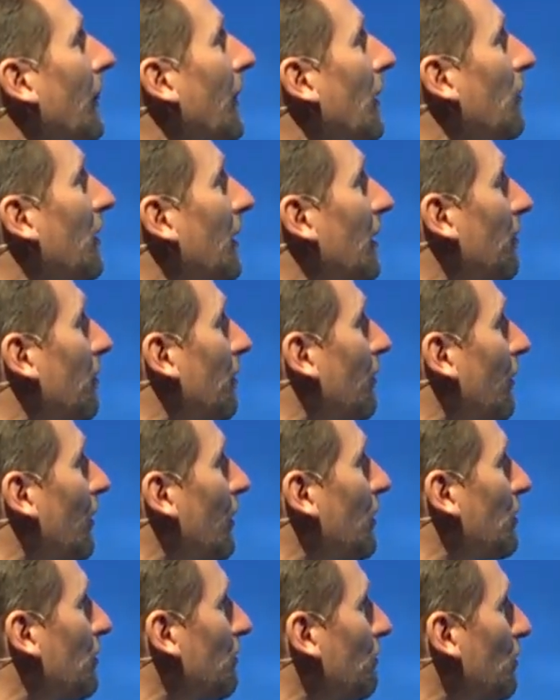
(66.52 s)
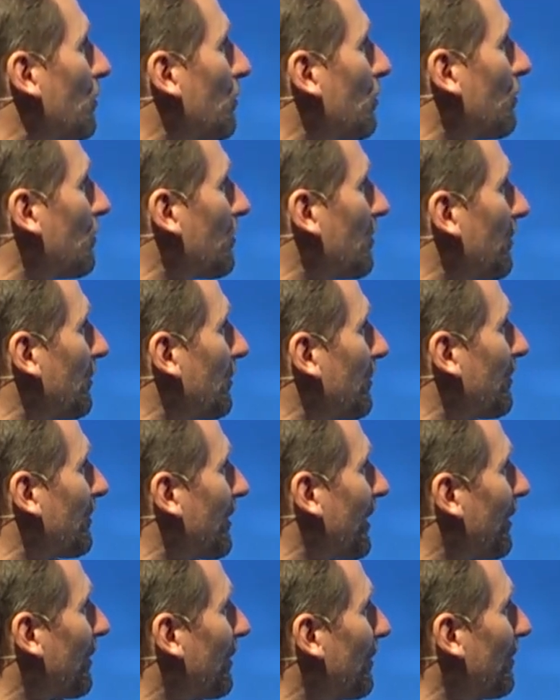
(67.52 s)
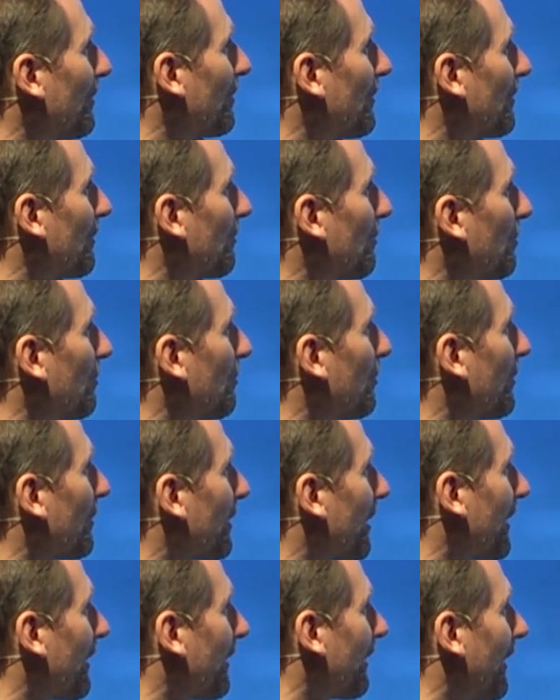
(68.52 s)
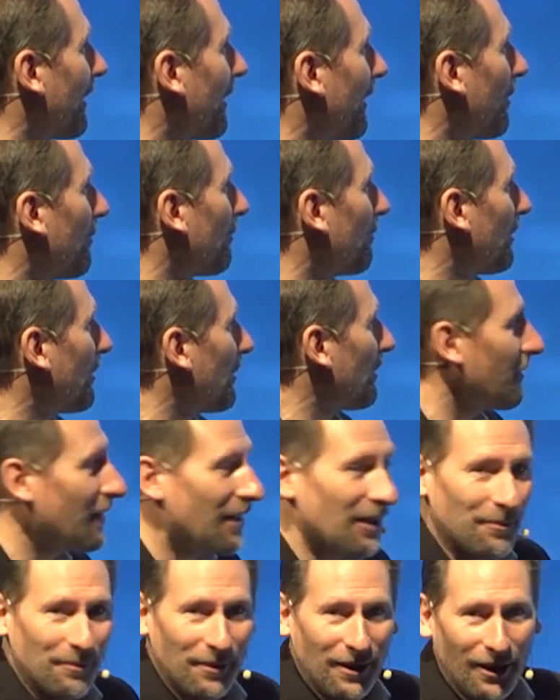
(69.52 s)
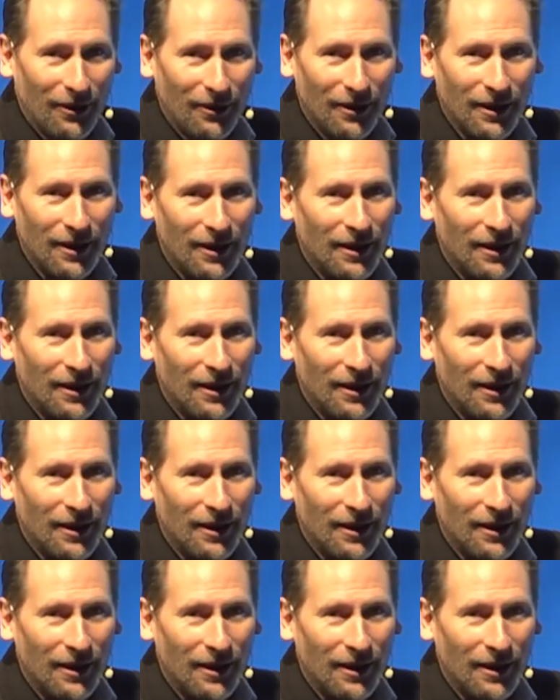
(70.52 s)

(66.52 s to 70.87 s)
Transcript: we can provide tools in terms of how to use the rule book and then hopefully develop our